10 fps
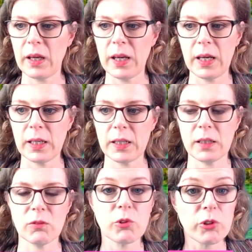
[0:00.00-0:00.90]

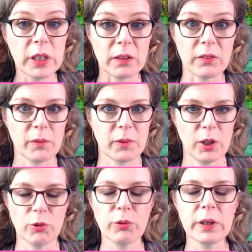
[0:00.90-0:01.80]
a sheet,
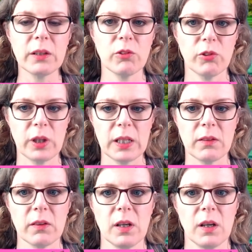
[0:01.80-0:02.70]
a green
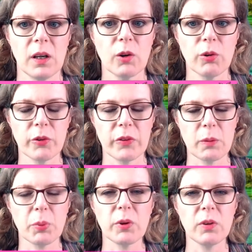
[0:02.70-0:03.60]
sheet across
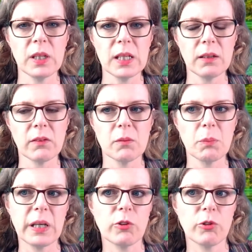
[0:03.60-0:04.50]
it, but you need to
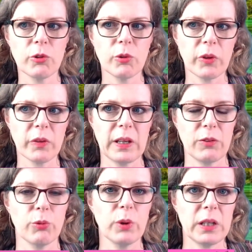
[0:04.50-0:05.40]
make sure that
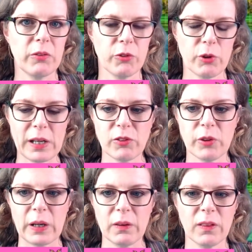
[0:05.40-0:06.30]
that's really
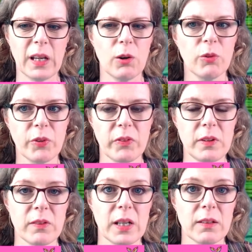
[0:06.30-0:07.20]
stretched out, and that
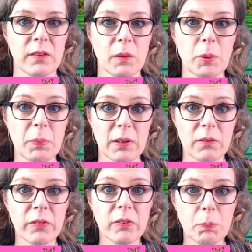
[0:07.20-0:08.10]
obviously takes up a bit
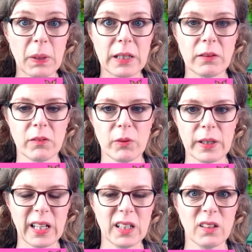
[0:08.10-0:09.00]
of space
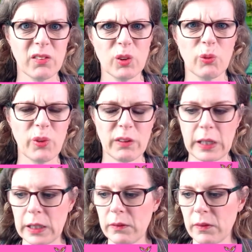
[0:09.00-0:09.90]
doing that, and it's not
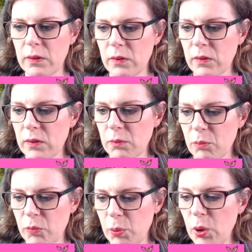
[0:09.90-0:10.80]
very easy to
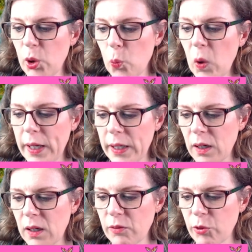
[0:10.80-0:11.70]
put away
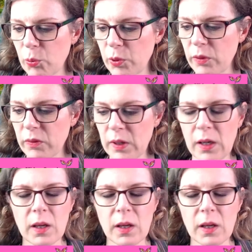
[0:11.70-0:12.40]
afterwards.